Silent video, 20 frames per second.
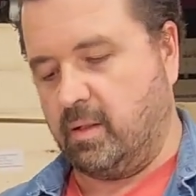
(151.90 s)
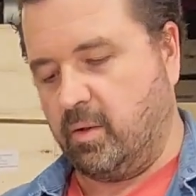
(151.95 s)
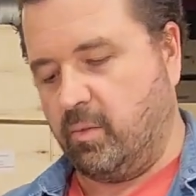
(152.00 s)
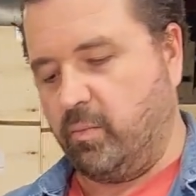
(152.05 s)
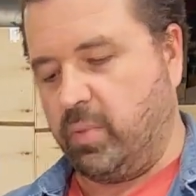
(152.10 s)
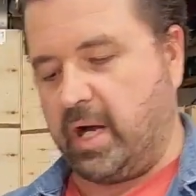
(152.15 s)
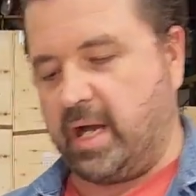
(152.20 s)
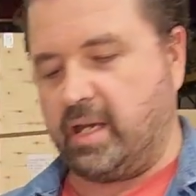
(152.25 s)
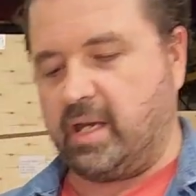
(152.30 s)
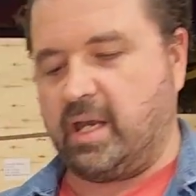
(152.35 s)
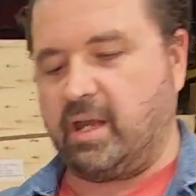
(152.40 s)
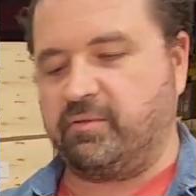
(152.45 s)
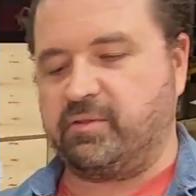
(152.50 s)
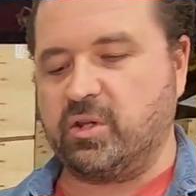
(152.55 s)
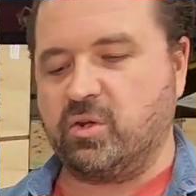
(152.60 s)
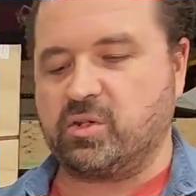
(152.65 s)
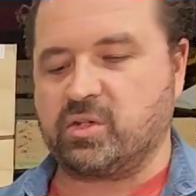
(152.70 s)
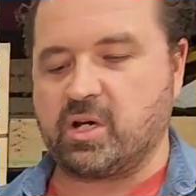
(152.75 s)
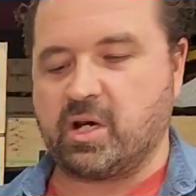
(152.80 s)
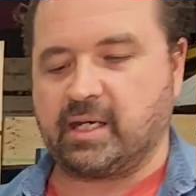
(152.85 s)
But if
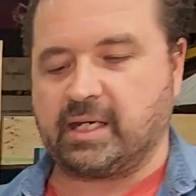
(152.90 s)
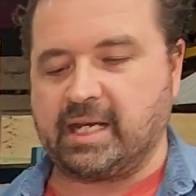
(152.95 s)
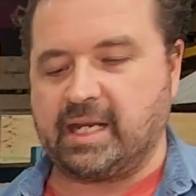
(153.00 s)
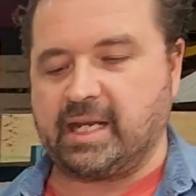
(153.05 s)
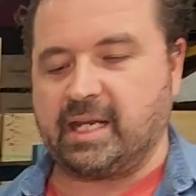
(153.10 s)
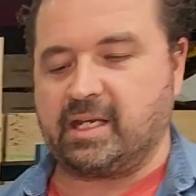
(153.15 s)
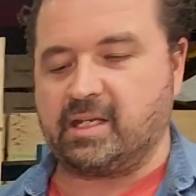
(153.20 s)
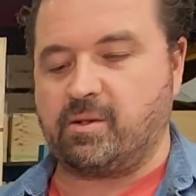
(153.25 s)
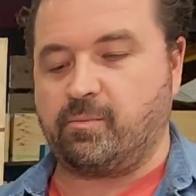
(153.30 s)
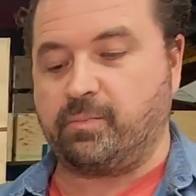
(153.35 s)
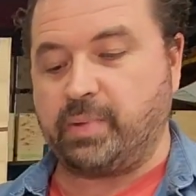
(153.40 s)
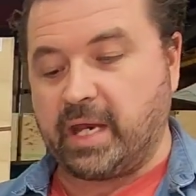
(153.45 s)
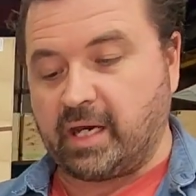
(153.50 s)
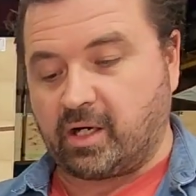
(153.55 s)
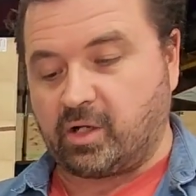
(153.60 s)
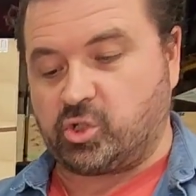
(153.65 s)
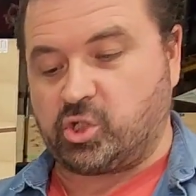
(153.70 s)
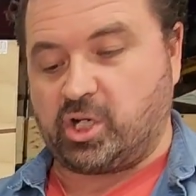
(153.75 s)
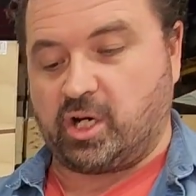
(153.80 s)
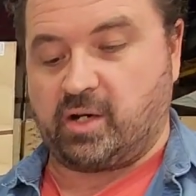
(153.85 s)
you start getting into
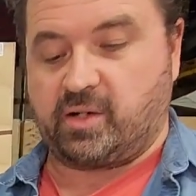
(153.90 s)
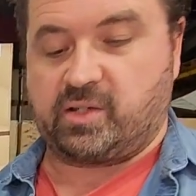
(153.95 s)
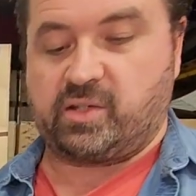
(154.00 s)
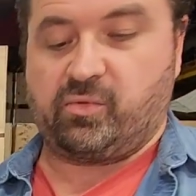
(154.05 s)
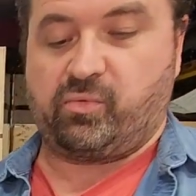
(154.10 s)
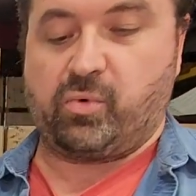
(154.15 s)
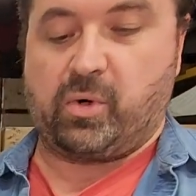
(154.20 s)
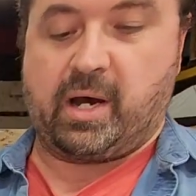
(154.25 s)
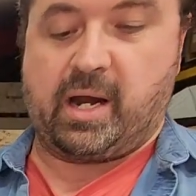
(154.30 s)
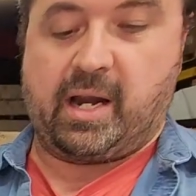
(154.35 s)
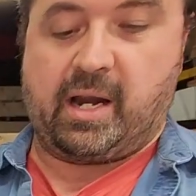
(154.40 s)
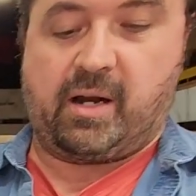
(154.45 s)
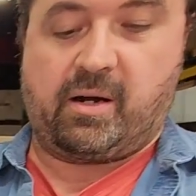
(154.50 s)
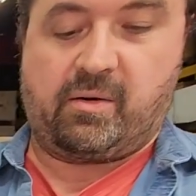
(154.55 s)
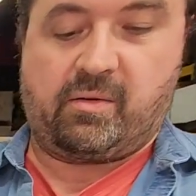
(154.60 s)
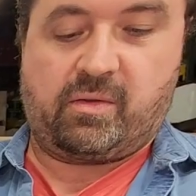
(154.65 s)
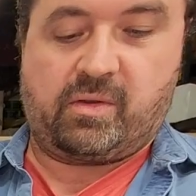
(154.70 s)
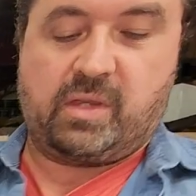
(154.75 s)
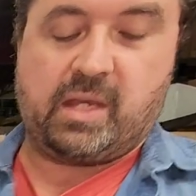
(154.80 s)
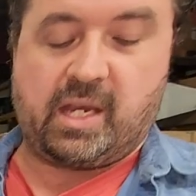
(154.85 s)
bigger chunks of wire,
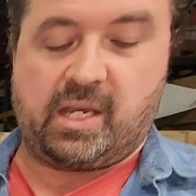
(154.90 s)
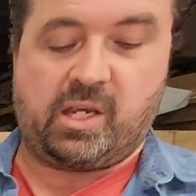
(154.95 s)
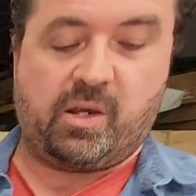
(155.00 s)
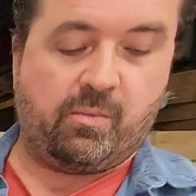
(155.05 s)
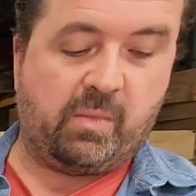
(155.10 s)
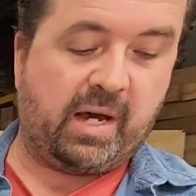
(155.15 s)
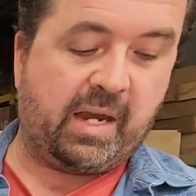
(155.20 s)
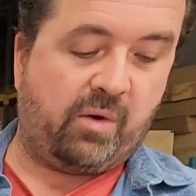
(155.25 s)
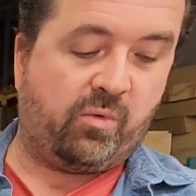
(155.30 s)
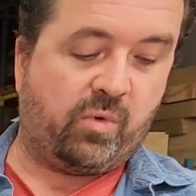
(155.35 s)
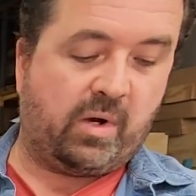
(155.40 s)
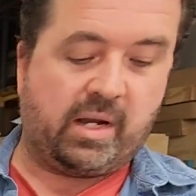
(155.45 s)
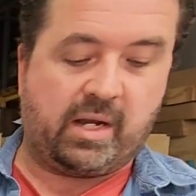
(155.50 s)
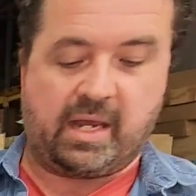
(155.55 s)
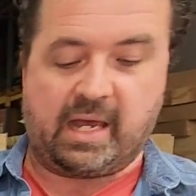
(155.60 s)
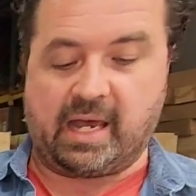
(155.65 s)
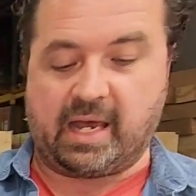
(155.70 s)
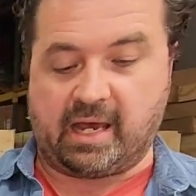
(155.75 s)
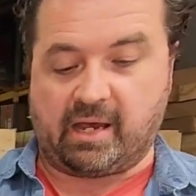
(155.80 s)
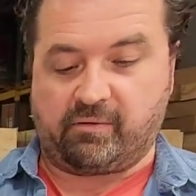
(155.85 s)
then you might want to
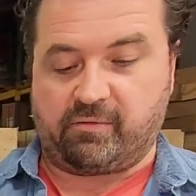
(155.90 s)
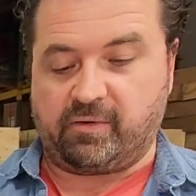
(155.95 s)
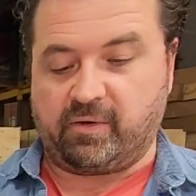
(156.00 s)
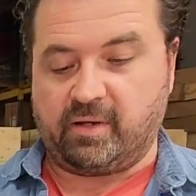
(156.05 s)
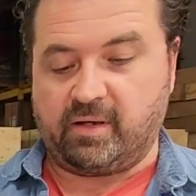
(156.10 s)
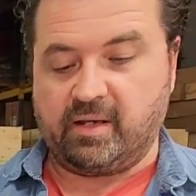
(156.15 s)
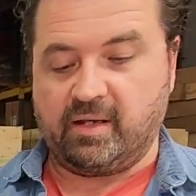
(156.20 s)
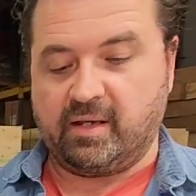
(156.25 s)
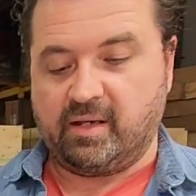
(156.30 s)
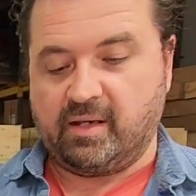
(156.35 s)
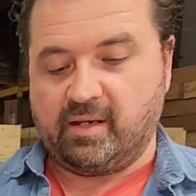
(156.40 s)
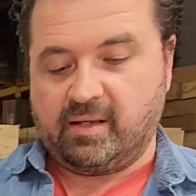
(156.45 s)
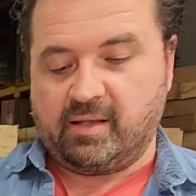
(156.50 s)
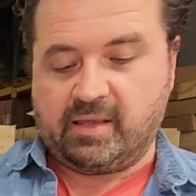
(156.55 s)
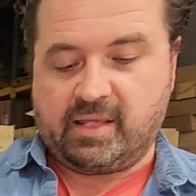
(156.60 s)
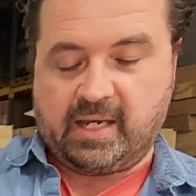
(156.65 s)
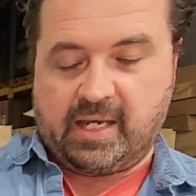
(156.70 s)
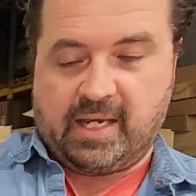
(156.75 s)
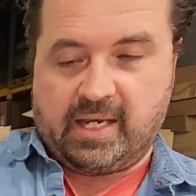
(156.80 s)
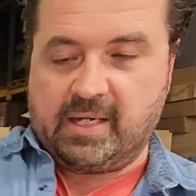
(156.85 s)
have
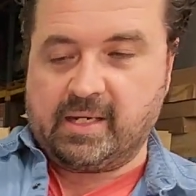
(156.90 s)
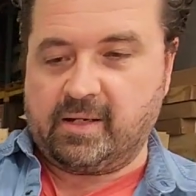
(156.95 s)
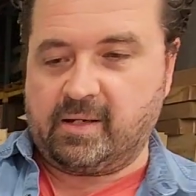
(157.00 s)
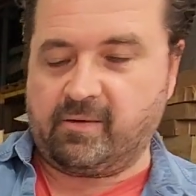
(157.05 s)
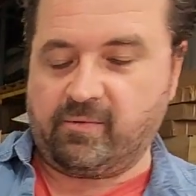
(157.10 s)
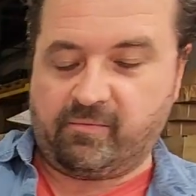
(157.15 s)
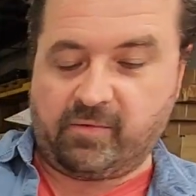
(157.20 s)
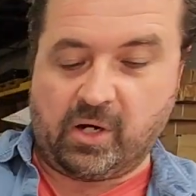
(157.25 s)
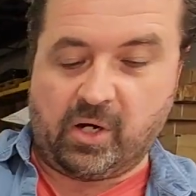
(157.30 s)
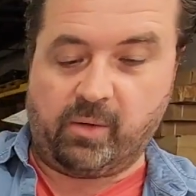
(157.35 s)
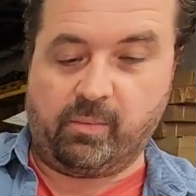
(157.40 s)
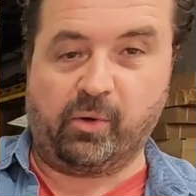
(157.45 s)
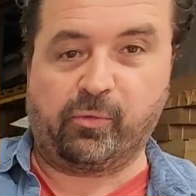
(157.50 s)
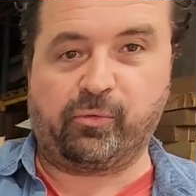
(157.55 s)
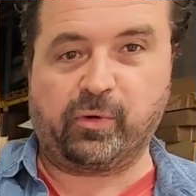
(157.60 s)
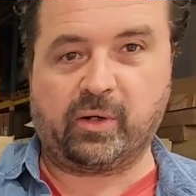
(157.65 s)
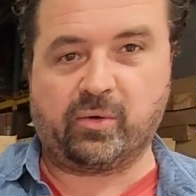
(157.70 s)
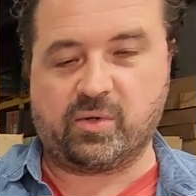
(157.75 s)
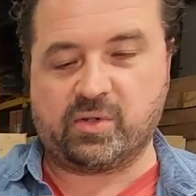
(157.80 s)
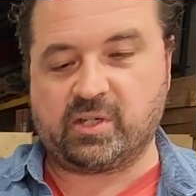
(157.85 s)
the variable
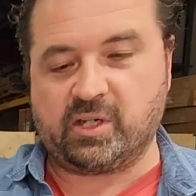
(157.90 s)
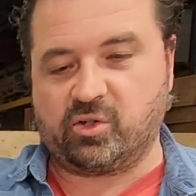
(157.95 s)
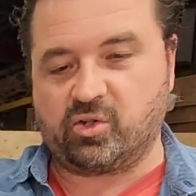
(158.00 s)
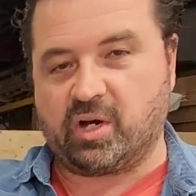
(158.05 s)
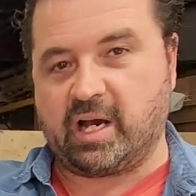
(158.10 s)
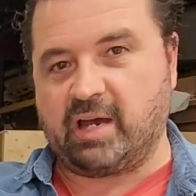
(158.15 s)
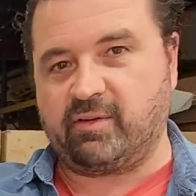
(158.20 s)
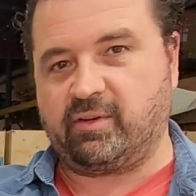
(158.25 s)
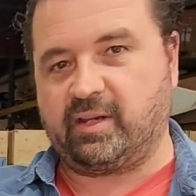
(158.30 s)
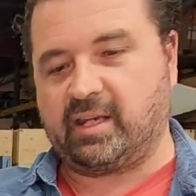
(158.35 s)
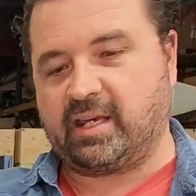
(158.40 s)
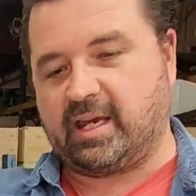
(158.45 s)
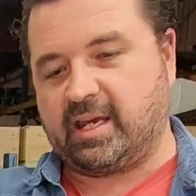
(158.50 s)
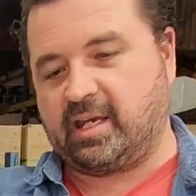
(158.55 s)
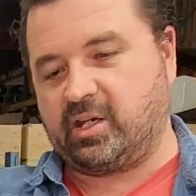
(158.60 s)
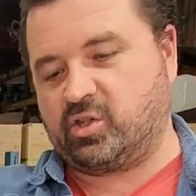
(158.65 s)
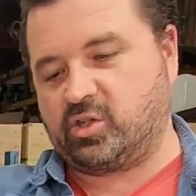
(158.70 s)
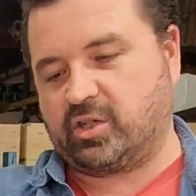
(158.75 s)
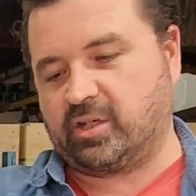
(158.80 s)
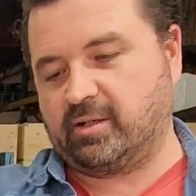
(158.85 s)
frequency drive
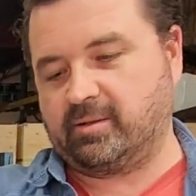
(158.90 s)
engaged.